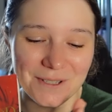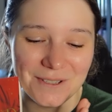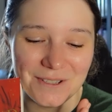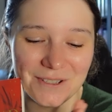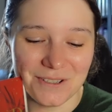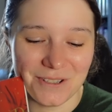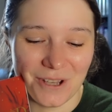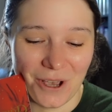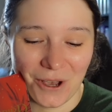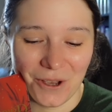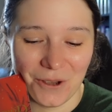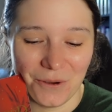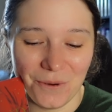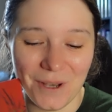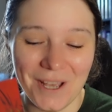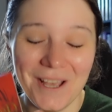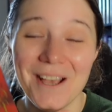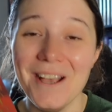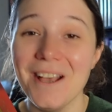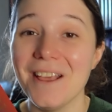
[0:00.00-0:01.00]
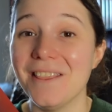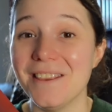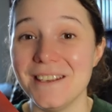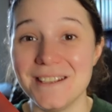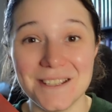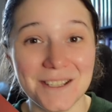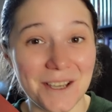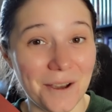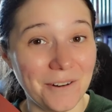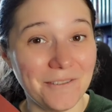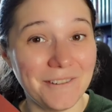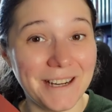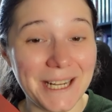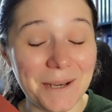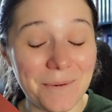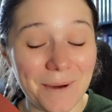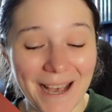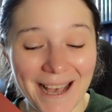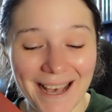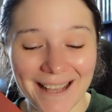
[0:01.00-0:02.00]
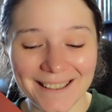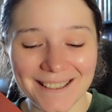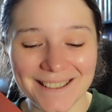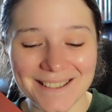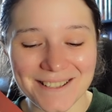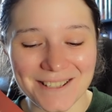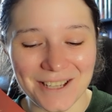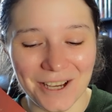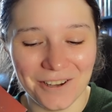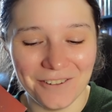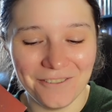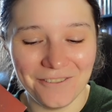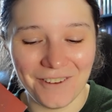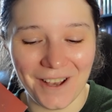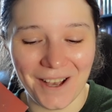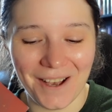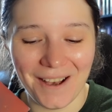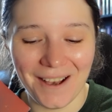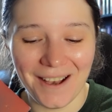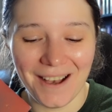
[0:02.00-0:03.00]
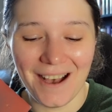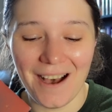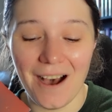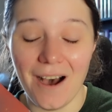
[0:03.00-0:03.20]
So this is going really well so far.